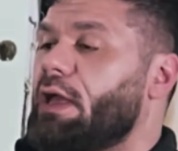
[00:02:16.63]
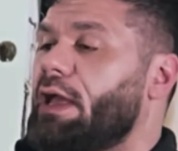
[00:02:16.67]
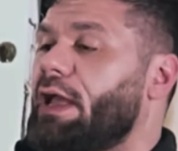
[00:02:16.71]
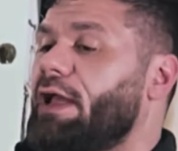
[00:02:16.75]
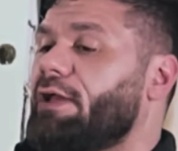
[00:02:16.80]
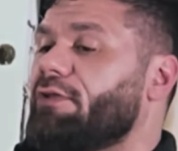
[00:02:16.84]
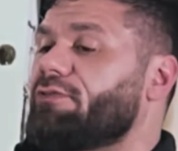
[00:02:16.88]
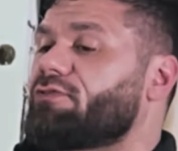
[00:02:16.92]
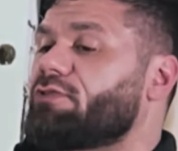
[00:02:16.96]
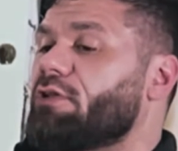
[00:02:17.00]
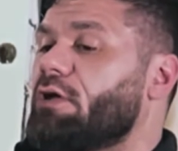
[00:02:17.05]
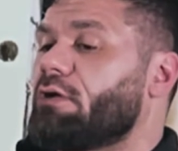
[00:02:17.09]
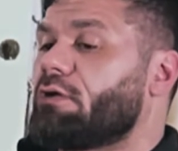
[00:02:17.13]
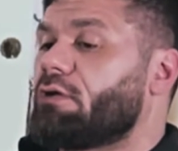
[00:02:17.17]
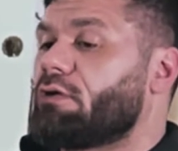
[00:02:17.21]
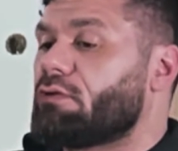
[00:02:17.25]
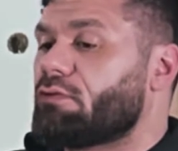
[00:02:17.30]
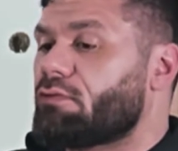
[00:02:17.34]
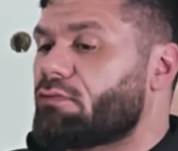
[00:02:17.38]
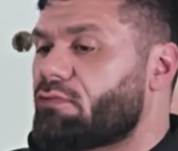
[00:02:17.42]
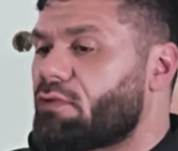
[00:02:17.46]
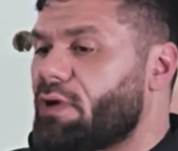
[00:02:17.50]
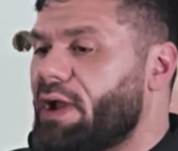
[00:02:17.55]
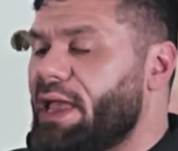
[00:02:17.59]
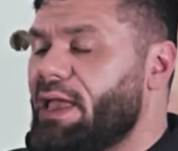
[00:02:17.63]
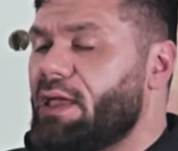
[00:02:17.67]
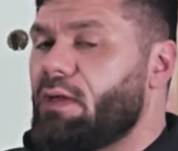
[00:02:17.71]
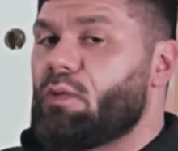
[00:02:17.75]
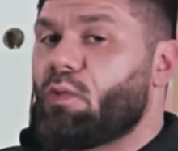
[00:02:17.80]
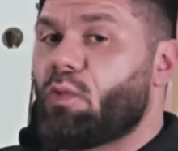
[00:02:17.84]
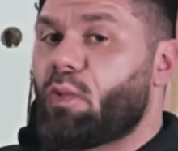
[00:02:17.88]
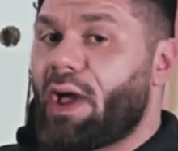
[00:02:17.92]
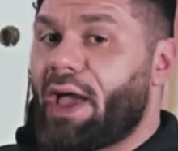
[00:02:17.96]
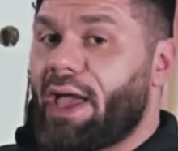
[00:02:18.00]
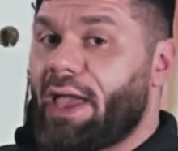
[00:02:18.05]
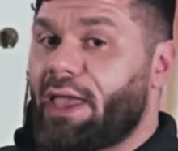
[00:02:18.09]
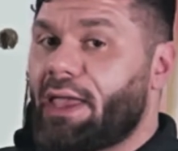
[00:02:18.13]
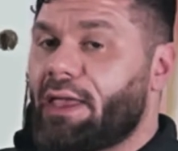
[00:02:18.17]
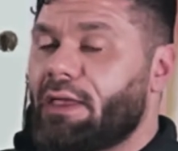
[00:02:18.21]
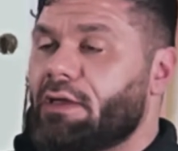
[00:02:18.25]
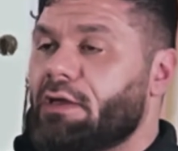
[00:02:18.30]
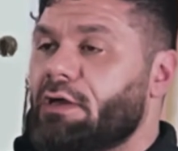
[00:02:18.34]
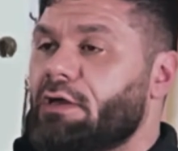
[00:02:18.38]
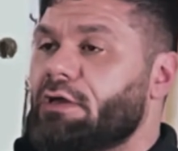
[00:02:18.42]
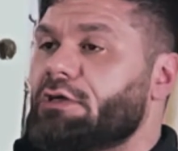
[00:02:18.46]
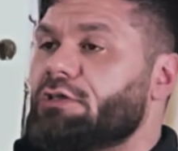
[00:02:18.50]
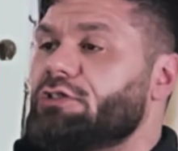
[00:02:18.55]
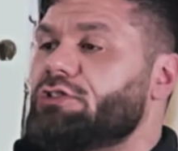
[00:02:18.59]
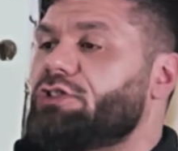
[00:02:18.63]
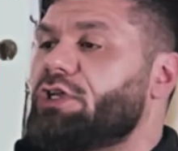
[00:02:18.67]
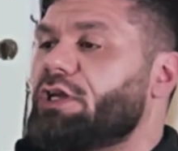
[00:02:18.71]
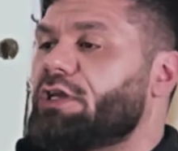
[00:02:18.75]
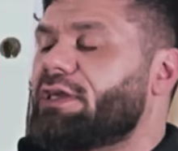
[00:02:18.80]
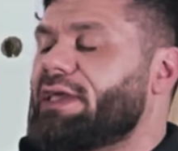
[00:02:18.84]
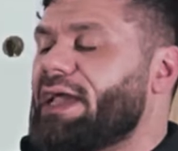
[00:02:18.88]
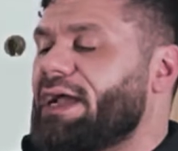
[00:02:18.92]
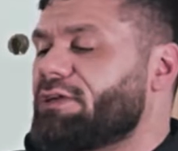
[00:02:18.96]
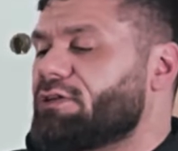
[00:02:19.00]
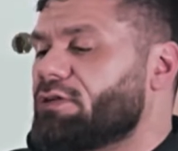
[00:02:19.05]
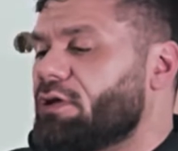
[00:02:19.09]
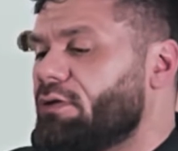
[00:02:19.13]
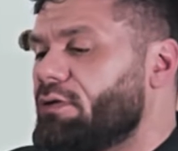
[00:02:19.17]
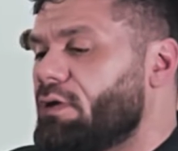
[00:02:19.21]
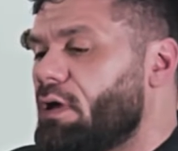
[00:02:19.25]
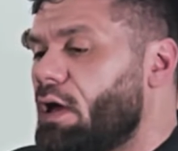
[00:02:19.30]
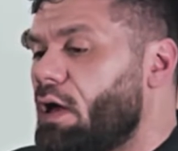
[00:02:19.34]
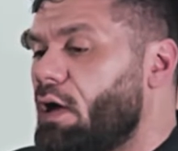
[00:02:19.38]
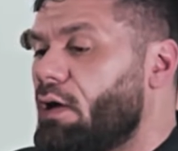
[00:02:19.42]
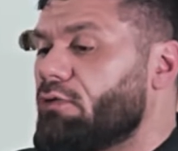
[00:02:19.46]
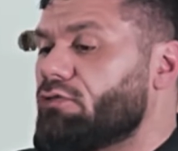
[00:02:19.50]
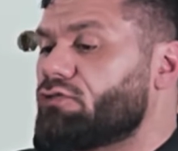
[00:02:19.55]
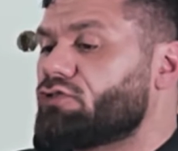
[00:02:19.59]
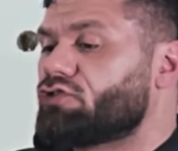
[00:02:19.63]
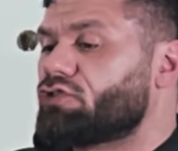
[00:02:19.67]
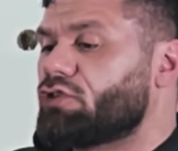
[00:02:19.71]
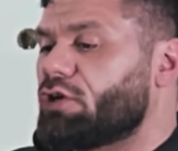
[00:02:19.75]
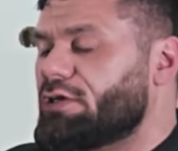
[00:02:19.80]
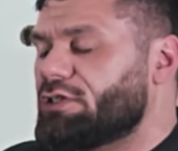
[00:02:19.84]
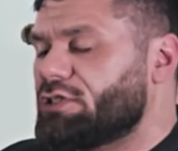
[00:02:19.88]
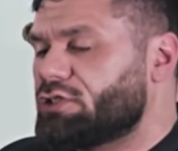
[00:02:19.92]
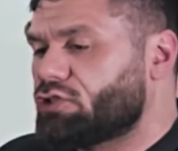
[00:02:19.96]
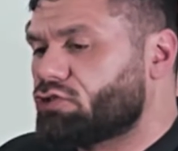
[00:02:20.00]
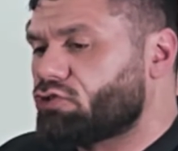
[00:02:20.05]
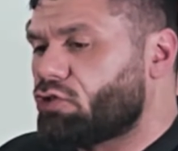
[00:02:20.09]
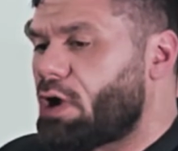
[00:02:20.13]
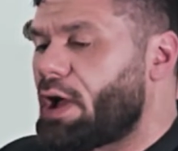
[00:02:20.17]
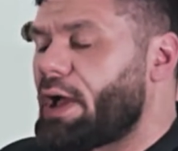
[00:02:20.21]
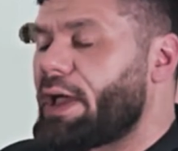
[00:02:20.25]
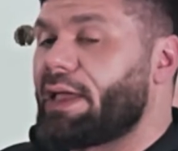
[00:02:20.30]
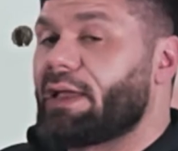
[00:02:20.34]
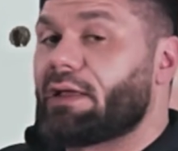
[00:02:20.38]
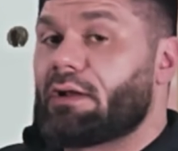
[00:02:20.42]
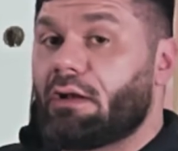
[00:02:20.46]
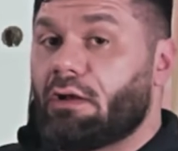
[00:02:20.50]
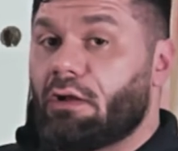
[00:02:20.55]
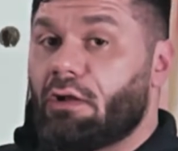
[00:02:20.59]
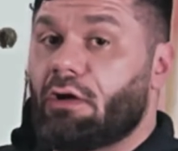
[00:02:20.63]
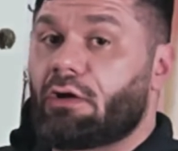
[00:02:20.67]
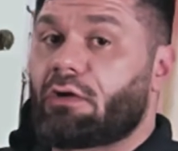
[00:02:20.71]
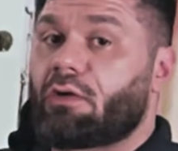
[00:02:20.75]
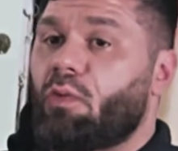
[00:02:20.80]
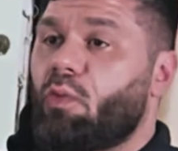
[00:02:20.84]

It's a great way to get an ultra dry look.